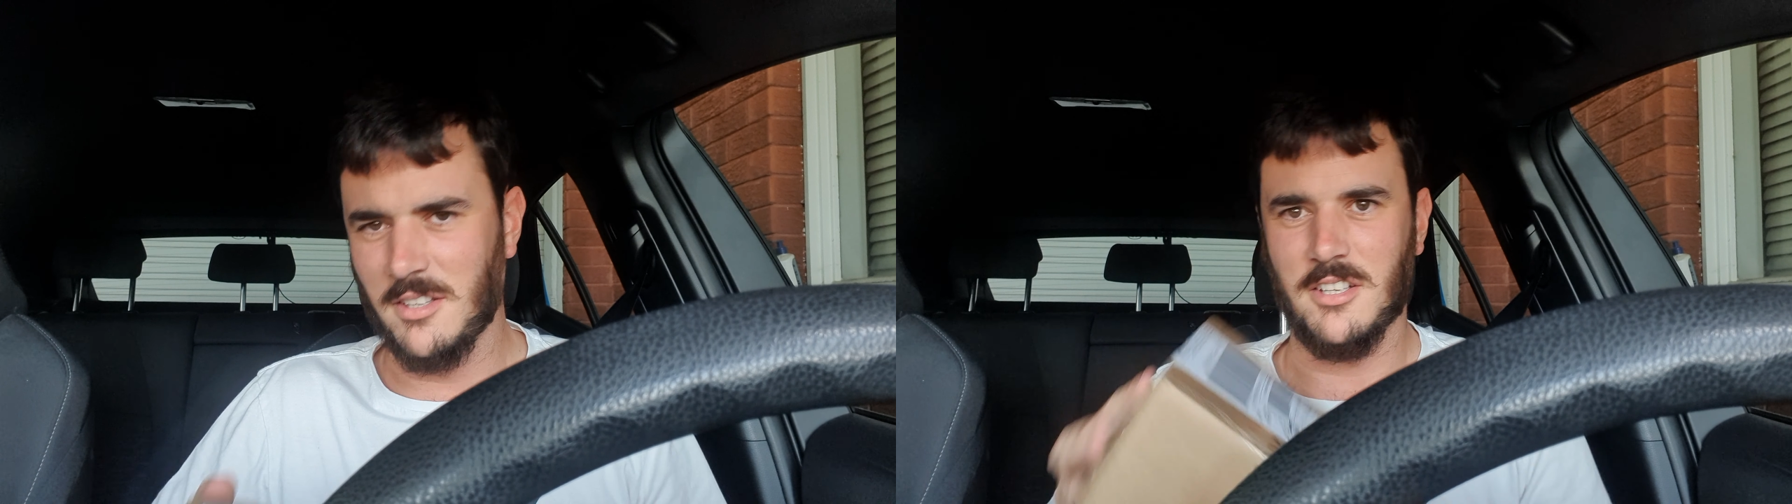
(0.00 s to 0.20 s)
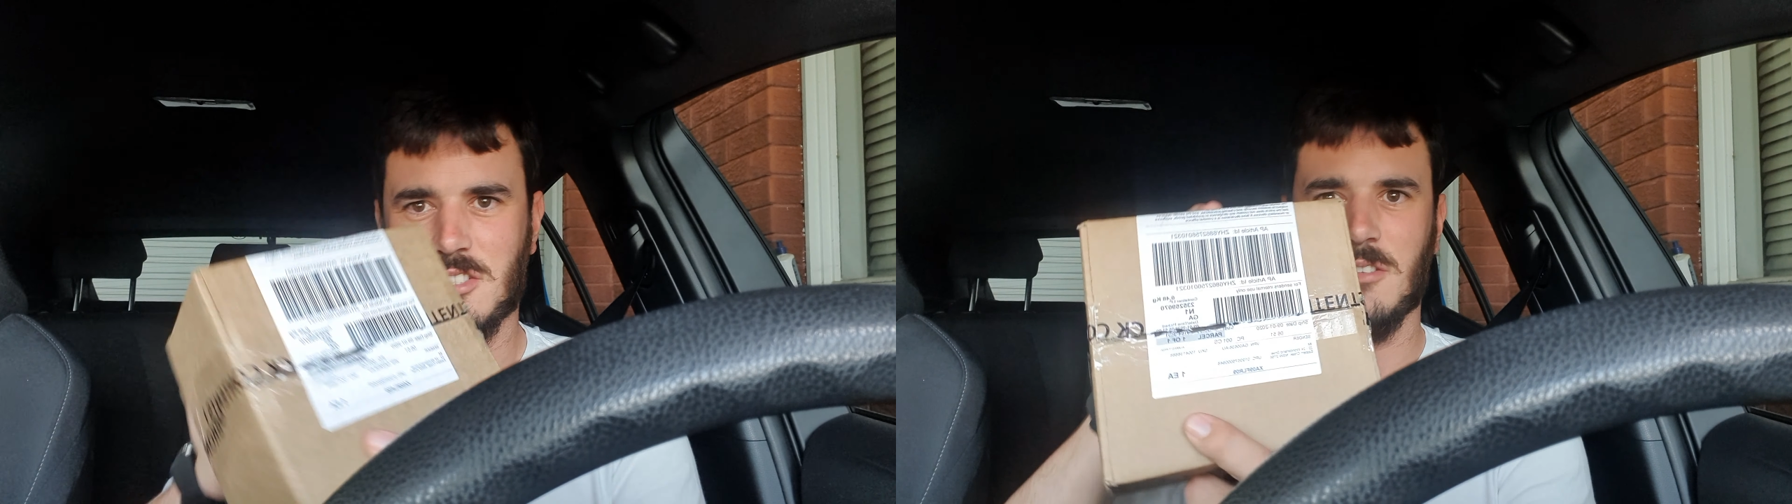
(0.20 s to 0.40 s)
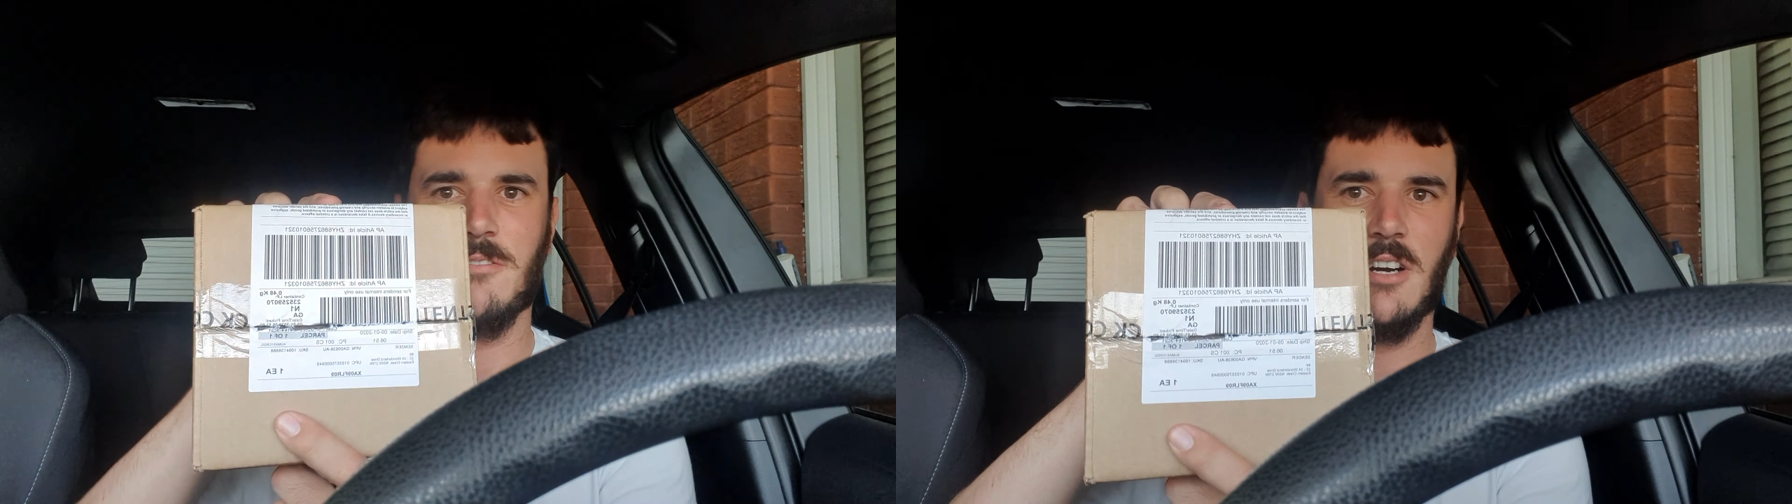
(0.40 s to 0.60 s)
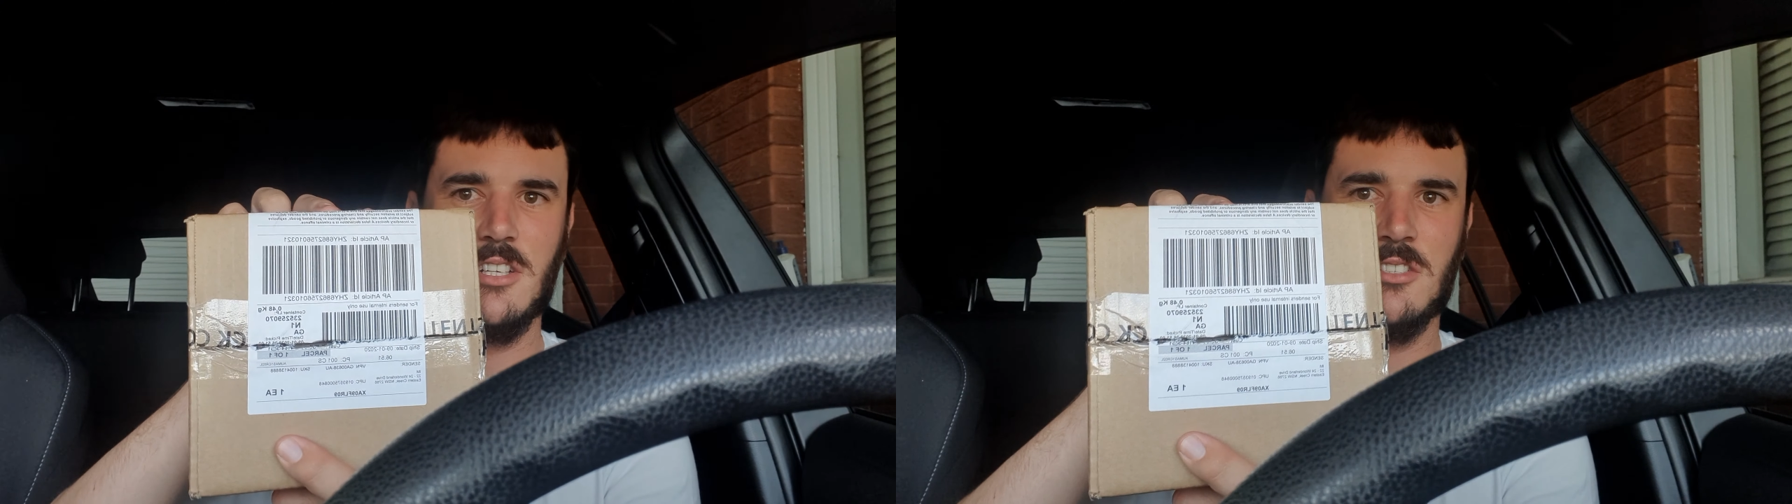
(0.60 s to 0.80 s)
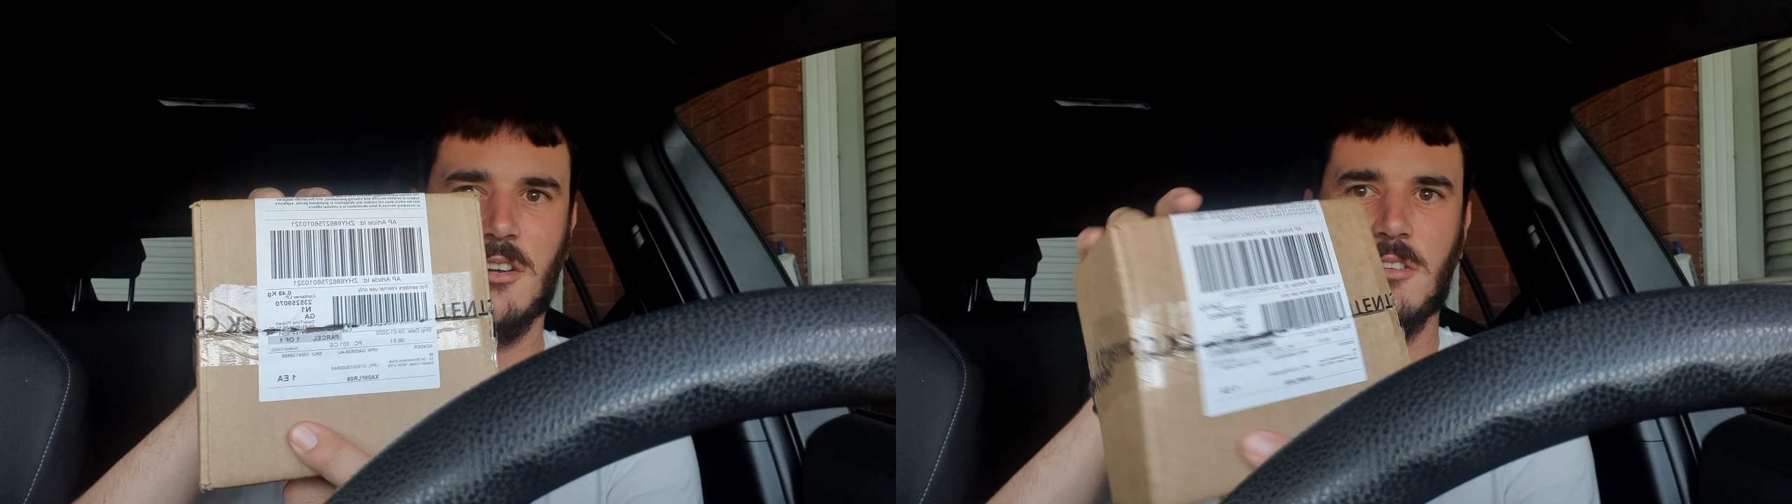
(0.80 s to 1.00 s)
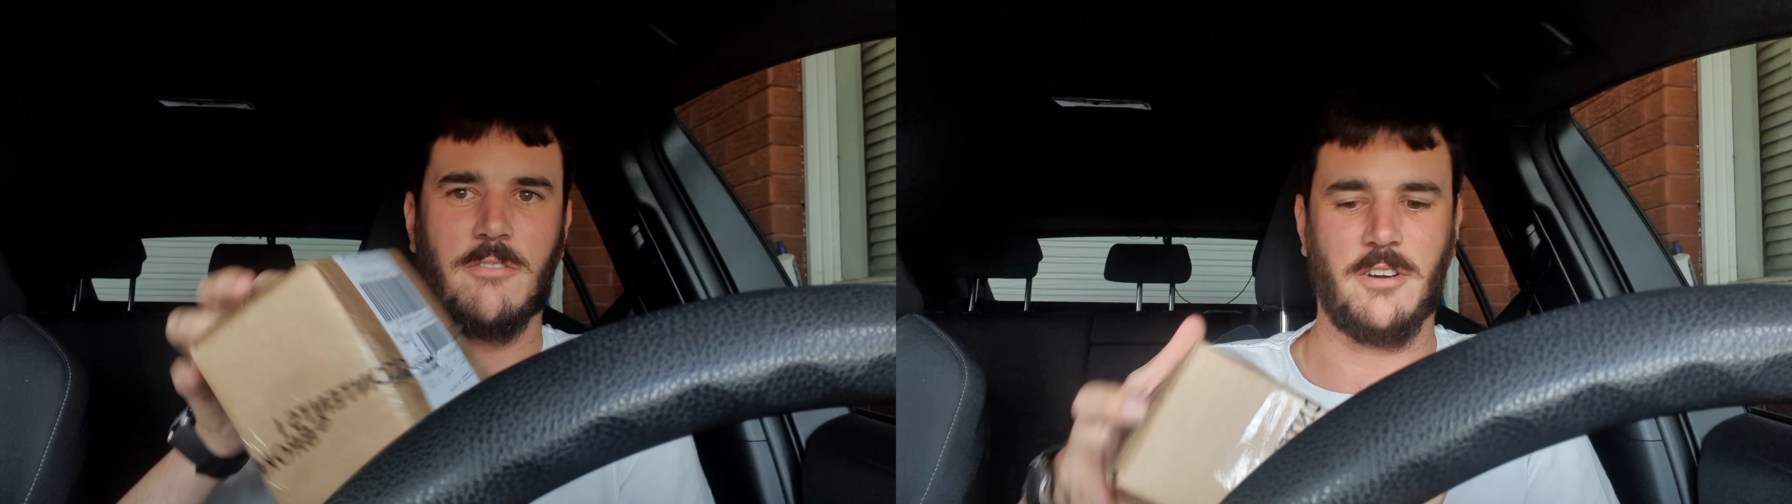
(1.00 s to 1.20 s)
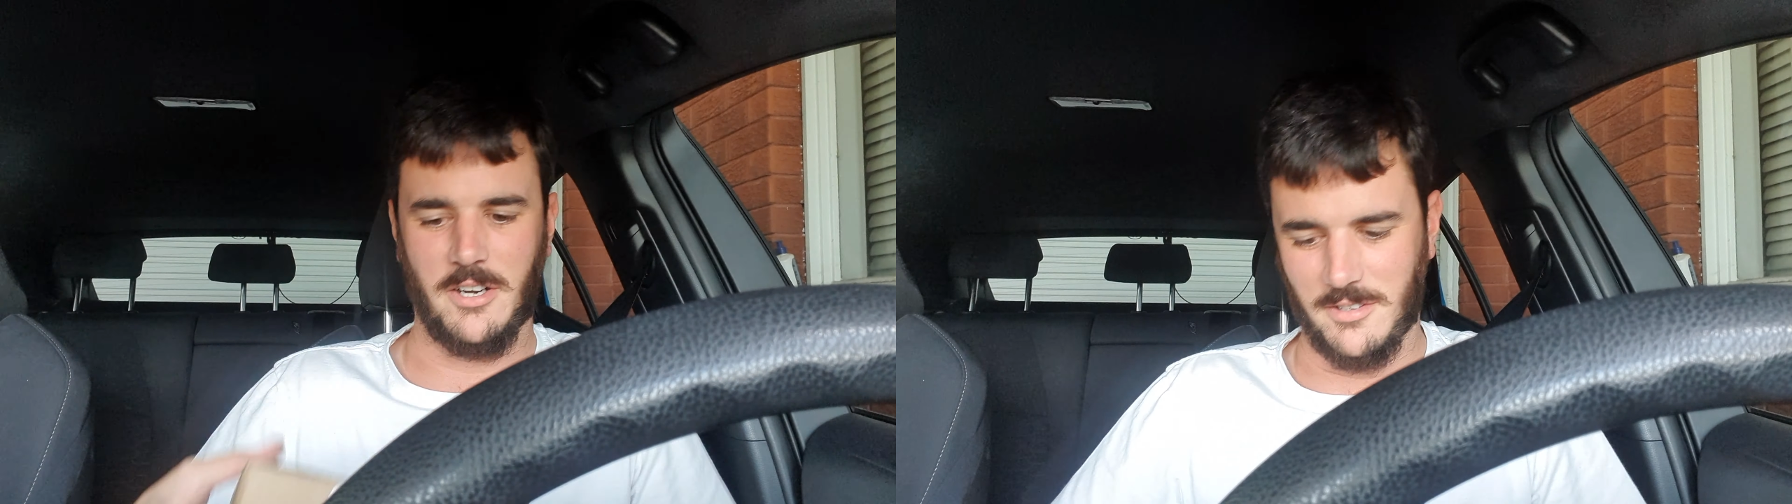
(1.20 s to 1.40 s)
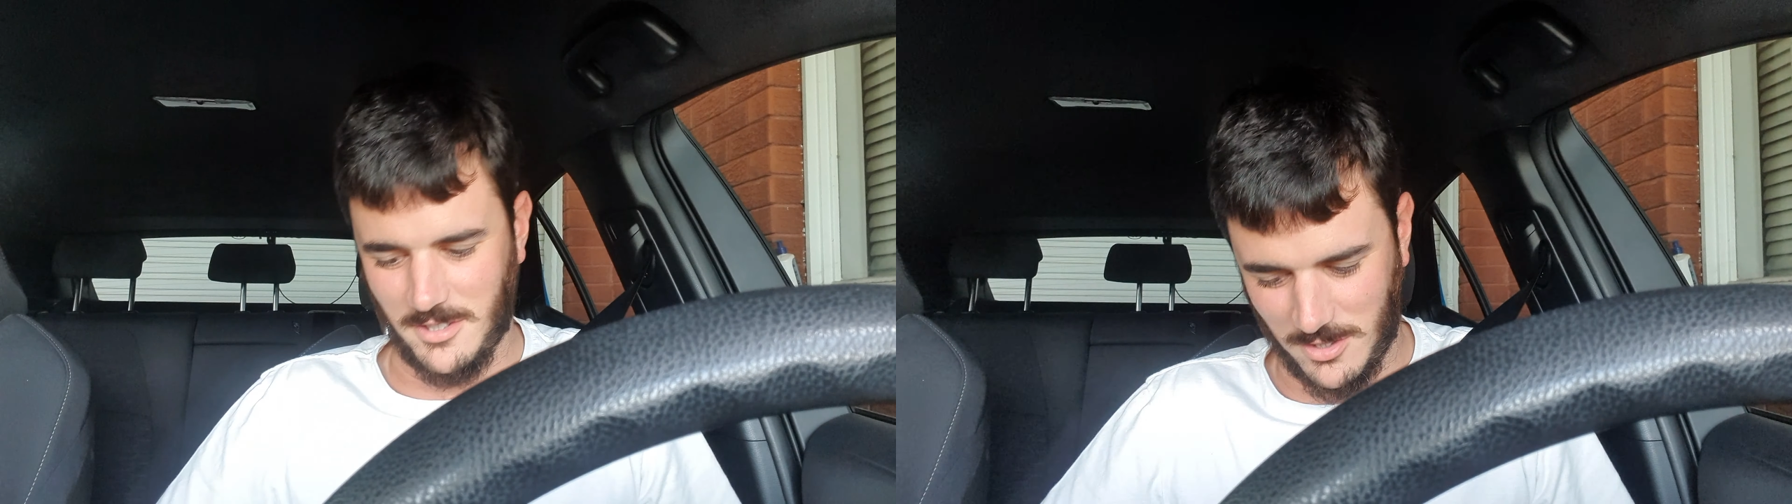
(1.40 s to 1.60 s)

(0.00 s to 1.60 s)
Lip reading: think it's on the front. It's not on the front.